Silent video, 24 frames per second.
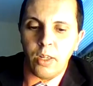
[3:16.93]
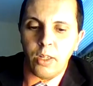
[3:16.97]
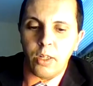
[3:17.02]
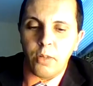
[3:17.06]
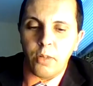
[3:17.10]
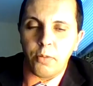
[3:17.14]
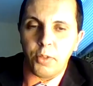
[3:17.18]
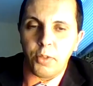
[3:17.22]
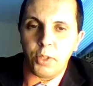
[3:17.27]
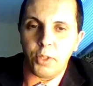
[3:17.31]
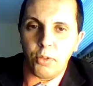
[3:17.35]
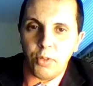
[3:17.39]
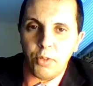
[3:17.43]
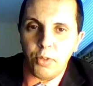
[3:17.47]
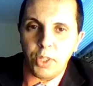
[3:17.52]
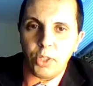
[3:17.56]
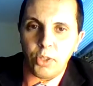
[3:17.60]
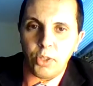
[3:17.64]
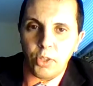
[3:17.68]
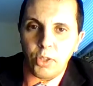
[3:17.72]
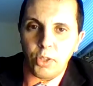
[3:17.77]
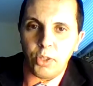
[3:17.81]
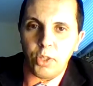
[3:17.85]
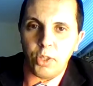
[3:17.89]

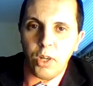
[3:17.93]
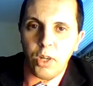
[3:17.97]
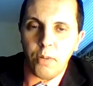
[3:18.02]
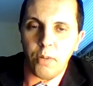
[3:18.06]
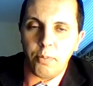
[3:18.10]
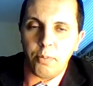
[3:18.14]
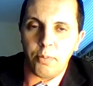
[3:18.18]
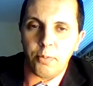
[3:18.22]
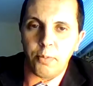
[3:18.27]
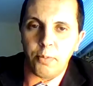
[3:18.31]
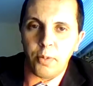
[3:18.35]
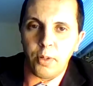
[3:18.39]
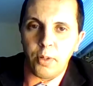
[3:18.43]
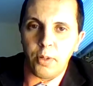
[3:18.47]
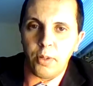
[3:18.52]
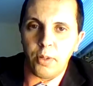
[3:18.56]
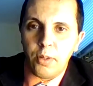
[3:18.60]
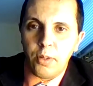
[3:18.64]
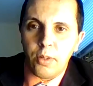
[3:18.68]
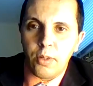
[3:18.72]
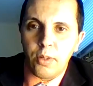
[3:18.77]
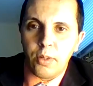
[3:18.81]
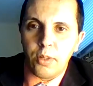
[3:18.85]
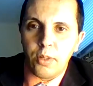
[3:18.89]
Confederations Cup
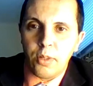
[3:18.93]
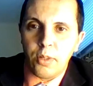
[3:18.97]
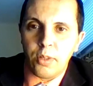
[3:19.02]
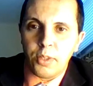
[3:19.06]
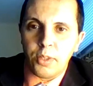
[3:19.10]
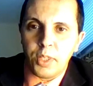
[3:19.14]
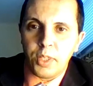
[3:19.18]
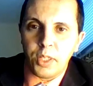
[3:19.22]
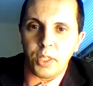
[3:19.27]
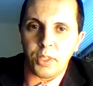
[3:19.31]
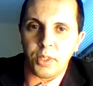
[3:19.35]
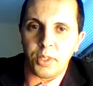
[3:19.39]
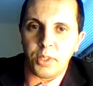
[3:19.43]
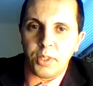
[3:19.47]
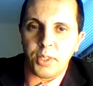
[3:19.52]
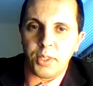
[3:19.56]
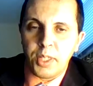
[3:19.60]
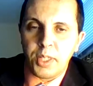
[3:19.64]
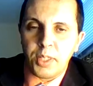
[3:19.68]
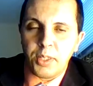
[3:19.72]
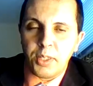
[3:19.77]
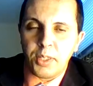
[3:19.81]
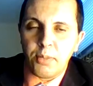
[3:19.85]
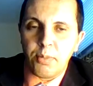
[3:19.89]
that
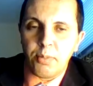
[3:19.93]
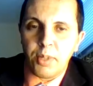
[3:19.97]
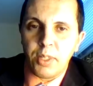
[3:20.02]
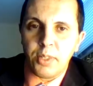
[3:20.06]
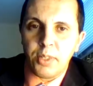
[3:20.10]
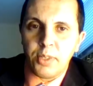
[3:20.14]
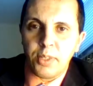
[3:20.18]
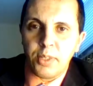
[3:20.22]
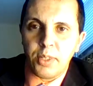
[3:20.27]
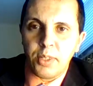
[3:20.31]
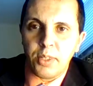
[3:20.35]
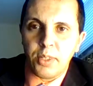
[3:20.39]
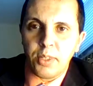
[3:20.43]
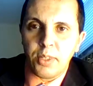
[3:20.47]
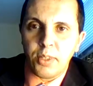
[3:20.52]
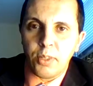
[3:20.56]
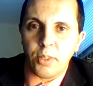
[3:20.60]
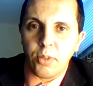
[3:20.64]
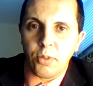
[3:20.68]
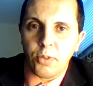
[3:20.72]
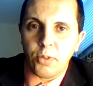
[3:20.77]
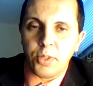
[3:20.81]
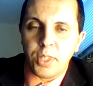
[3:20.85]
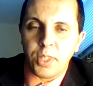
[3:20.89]
takes place in the
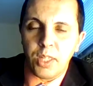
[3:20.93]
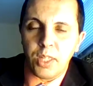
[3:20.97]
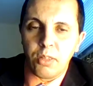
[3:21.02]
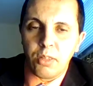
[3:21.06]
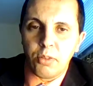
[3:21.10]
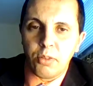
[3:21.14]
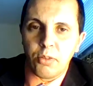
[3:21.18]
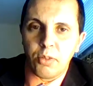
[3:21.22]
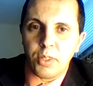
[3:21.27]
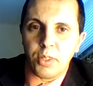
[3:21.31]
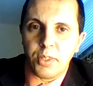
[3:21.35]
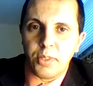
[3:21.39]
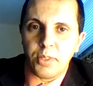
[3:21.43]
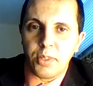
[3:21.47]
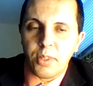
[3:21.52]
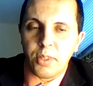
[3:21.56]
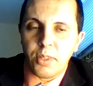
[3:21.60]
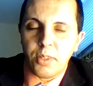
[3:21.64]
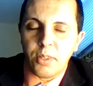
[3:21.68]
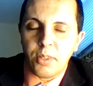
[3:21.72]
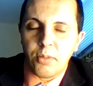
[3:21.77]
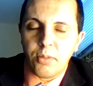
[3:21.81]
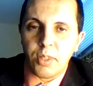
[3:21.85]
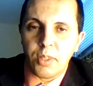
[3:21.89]
host countries
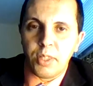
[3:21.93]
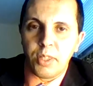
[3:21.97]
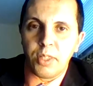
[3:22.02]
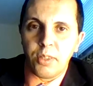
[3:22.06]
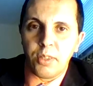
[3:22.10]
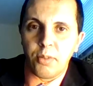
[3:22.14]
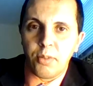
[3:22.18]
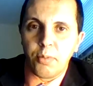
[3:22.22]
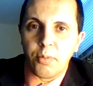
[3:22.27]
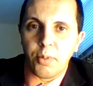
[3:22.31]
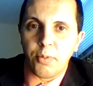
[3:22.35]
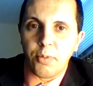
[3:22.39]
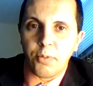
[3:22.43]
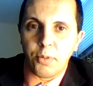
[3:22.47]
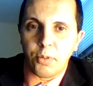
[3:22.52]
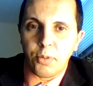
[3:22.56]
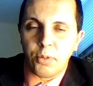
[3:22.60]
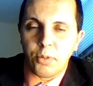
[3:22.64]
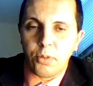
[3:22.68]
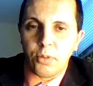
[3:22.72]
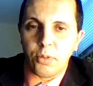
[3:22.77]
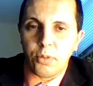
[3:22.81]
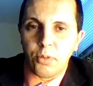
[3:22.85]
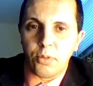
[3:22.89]
1 year before
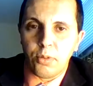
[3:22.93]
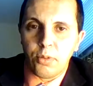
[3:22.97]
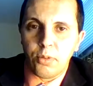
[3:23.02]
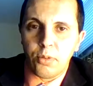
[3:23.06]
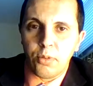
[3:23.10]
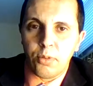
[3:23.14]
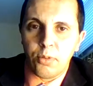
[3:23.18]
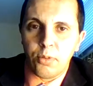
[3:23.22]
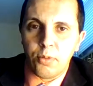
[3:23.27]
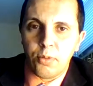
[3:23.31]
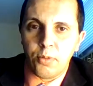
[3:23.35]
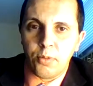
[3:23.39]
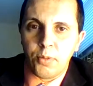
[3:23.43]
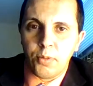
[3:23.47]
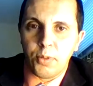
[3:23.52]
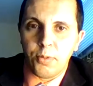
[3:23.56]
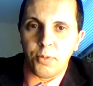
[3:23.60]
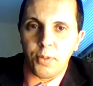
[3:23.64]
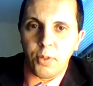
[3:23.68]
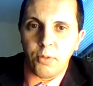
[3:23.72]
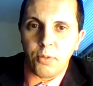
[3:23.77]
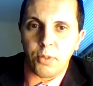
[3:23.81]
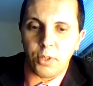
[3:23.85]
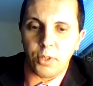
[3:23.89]
the
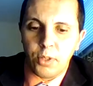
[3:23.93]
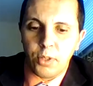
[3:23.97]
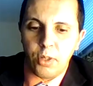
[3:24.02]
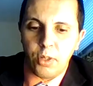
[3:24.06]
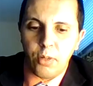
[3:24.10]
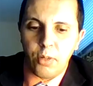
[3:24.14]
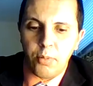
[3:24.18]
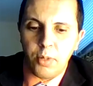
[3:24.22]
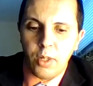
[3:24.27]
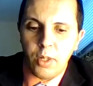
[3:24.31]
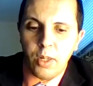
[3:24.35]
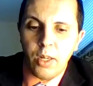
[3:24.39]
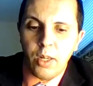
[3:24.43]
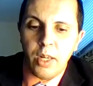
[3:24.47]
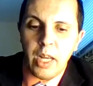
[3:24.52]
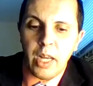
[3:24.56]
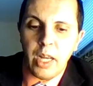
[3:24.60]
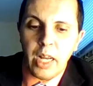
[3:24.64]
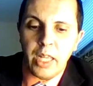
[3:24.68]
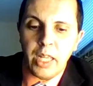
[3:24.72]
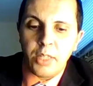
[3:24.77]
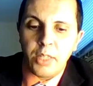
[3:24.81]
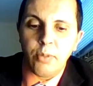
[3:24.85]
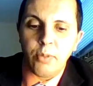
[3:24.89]
FIFA World Cup,
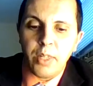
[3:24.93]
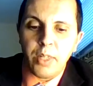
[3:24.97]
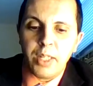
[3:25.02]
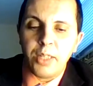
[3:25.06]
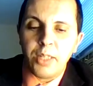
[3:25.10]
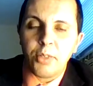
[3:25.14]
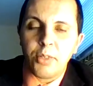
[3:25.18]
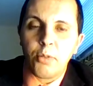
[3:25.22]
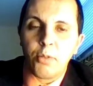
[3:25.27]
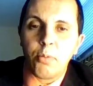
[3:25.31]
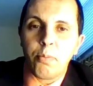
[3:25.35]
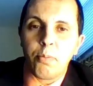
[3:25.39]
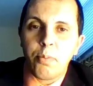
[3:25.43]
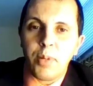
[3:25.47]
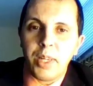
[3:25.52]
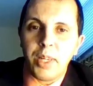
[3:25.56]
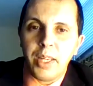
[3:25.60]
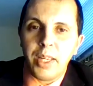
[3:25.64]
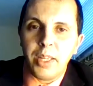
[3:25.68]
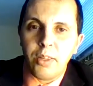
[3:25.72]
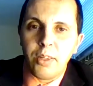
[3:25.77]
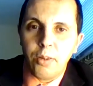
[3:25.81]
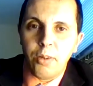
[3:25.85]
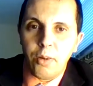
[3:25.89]
as well as the
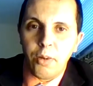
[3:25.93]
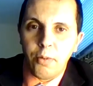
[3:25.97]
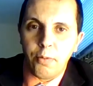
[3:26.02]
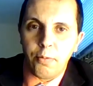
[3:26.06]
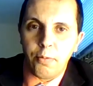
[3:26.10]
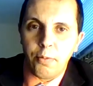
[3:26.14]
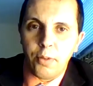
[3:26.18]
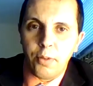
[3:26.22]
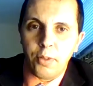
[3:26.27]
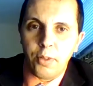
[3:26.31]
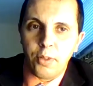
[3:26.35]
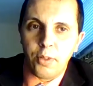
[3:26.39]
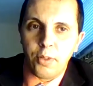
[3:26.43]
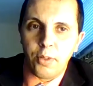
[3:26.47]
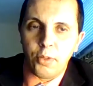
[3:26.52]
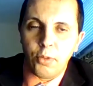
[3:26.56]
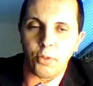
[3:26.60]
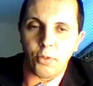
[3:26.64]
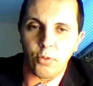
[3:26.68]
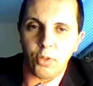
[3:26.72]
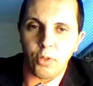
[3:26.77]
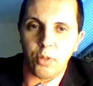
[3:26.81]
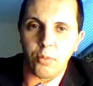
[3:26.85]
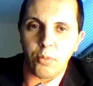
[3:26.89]
playoff
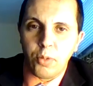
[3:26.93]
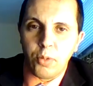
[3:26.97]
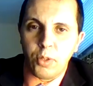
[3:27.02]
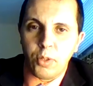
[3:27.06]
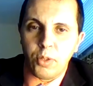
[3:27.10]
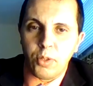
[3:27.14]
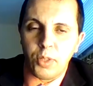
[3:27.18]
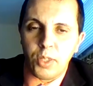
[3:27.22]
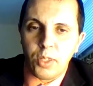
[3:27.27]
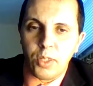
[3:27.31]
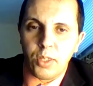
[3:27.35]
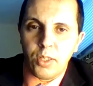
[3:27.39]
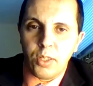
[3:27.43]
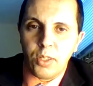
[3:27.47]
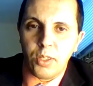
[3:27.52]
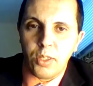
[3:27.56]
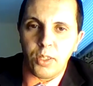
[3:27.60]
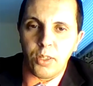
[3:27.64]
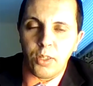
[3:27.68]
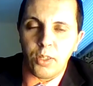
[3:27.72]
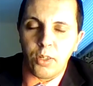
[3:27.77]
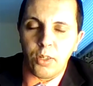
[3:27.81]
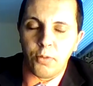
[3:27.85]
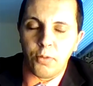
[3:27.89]
tournament
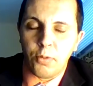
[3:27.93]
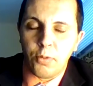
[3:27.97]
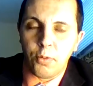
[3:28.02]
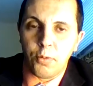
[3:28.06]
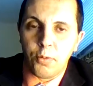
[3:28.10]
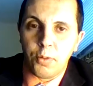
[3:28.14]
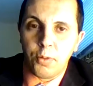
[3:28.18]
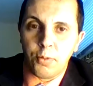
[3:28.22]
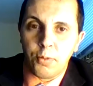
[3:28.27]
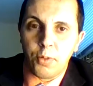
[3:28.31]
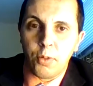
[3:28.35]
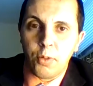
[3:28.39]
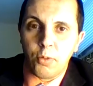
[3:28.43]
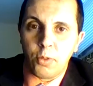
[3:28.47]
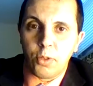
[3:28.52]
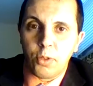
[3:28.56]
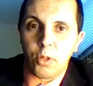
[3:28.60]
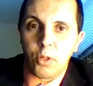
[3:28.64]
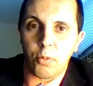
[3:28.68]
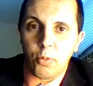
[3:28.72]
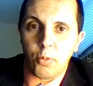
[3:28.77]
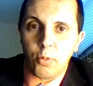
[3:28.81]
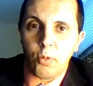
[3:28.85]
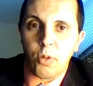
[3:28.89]
of the FIFA World
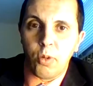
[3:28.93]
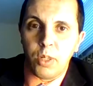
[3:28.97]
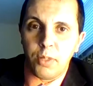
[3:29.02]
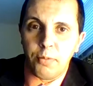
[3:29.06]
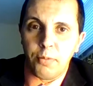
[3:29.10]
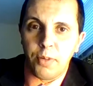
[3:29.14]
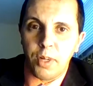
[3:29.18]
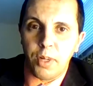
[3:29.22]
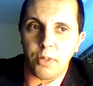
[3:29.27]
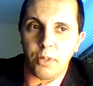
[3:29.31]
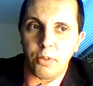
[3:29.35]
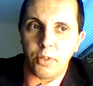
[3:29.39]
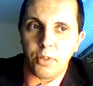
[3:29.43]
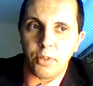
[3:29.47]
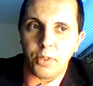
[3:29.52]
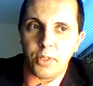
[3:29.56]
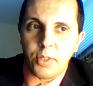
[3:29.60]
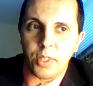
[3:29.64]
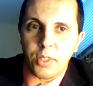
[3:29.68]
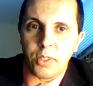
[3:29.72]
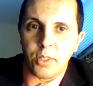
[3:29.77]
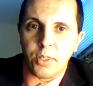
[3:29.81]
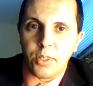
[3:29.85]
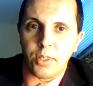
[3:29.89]
Cup qualifiers,
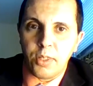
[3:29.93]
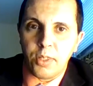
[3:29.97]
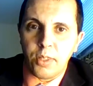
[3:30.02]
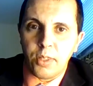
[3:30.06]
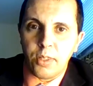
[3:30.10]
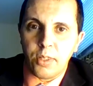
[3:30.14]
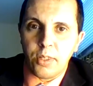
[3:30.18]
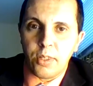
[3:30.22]
as